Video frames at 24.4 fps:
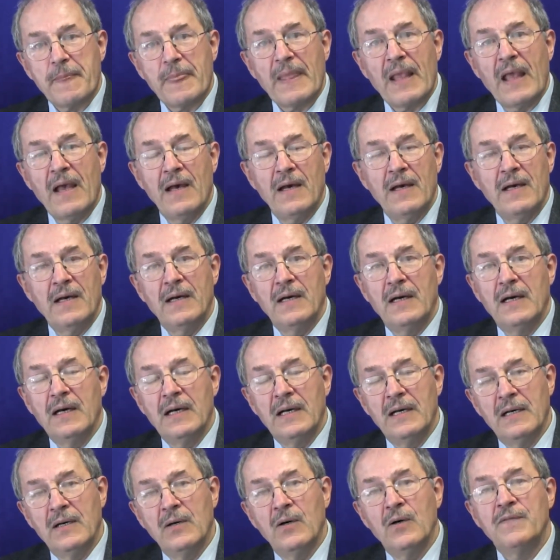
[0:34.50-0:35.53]

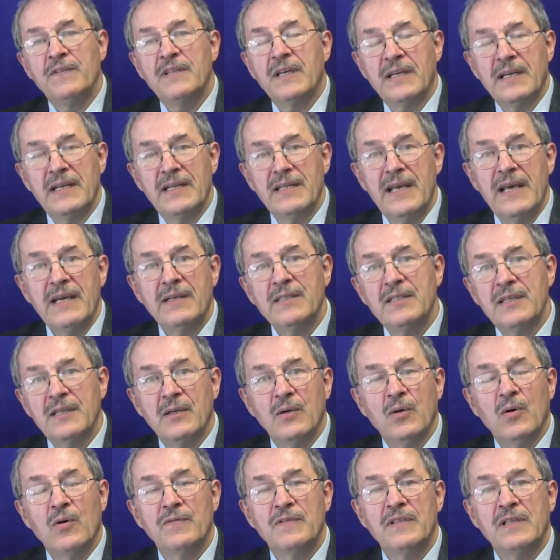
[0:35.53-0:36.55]

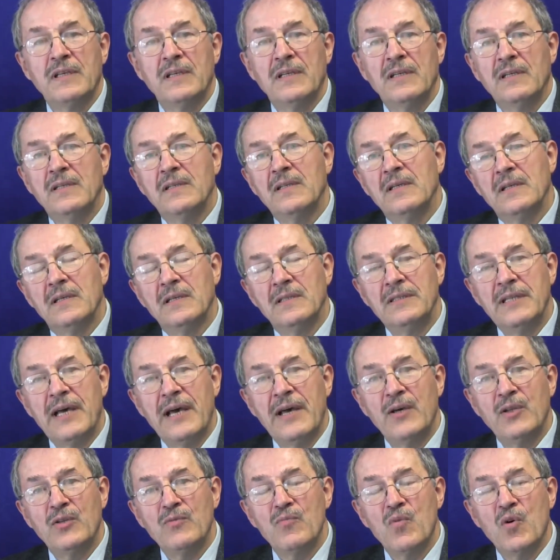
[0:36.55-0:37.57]
connector of the
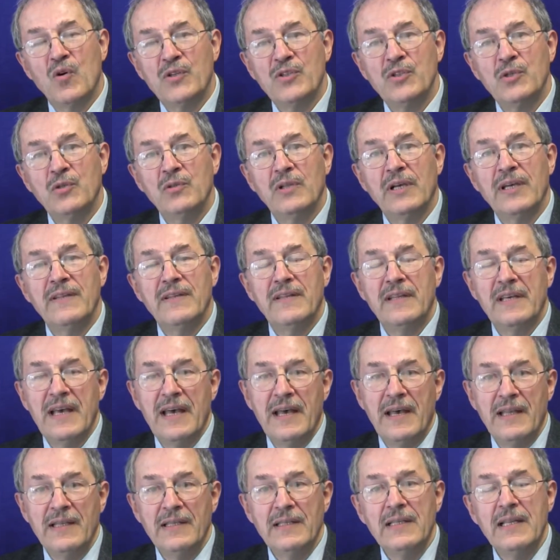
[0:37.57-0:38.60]
diode module, and
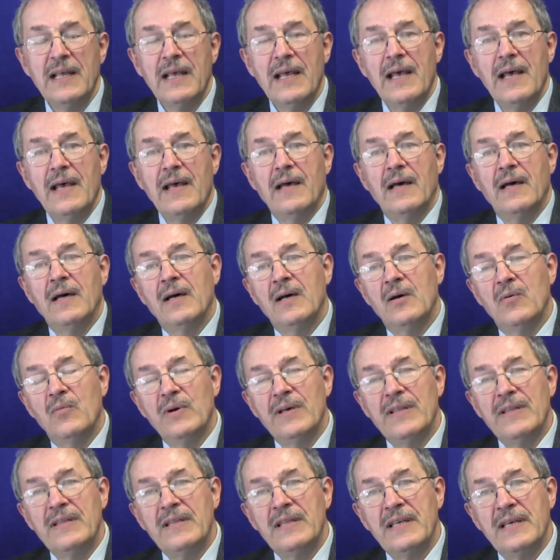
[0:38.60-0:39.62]
then
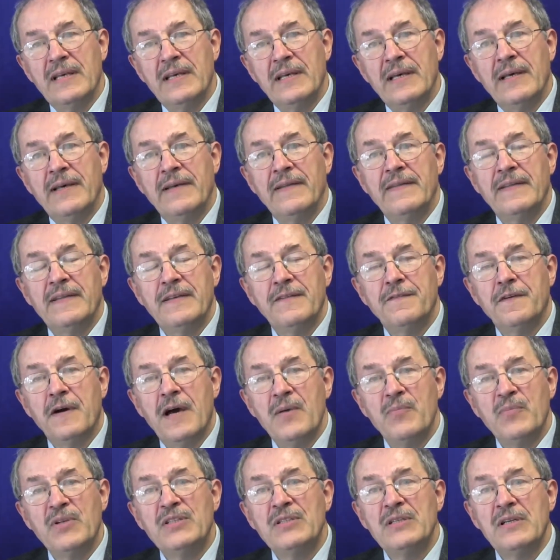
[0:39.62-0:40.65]
when the
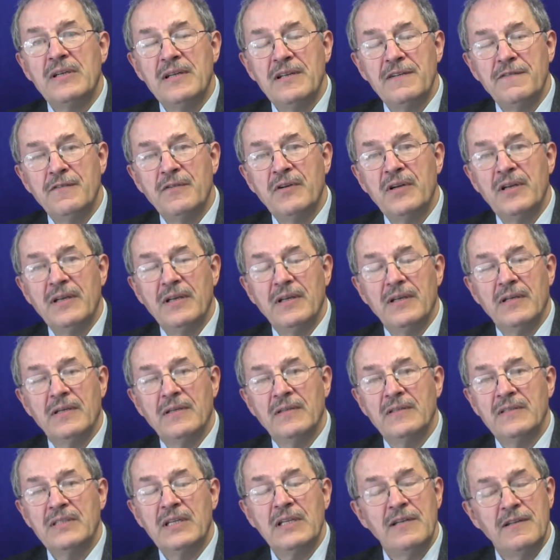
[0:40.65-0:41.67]
fiber
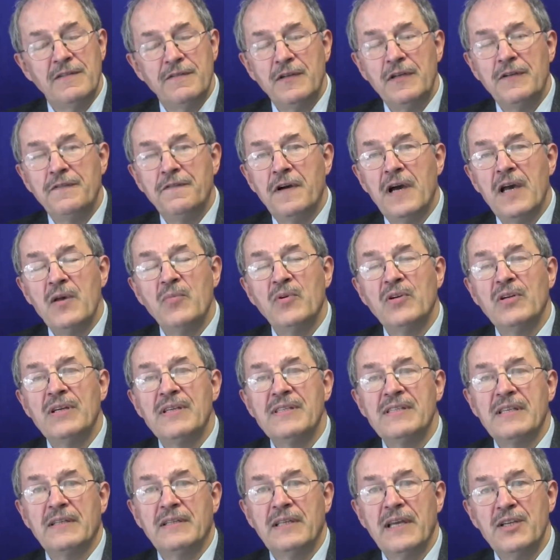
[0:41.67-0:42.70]
delivery fiber
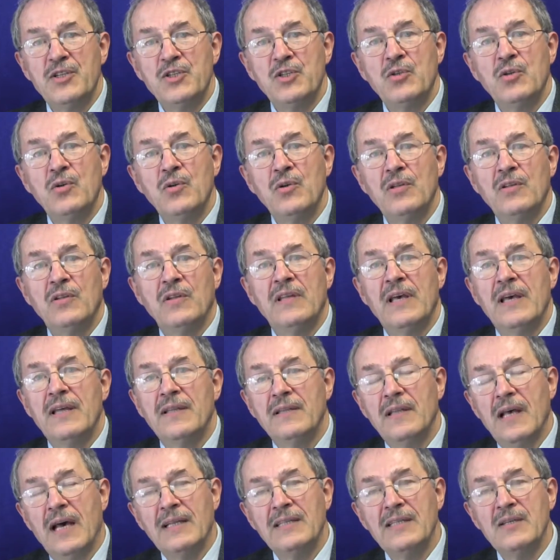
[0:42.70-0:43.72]
is attached to it,
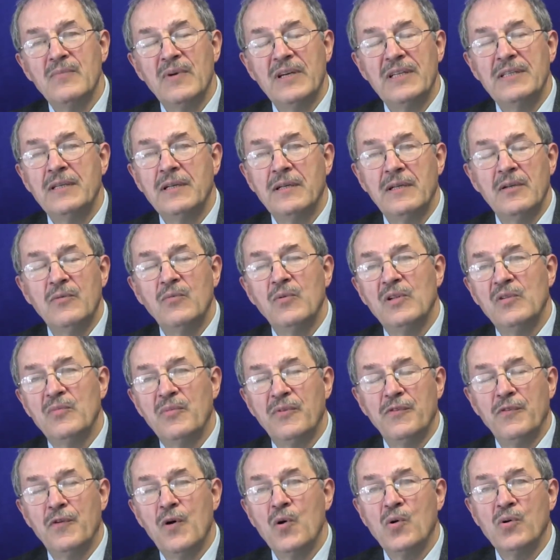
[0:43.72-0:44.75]
then automatically will
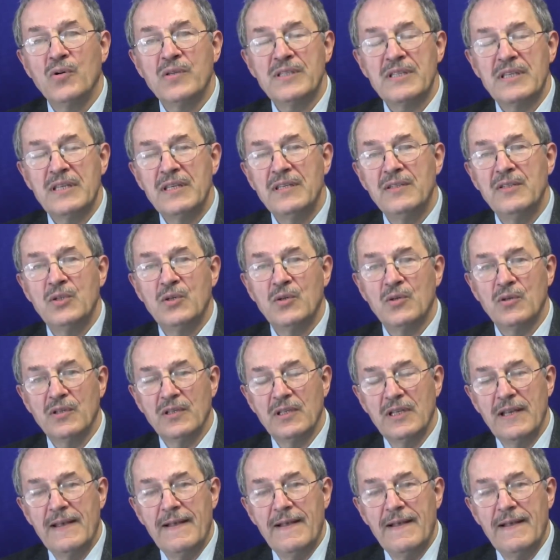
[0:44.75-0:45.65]
be focused into it.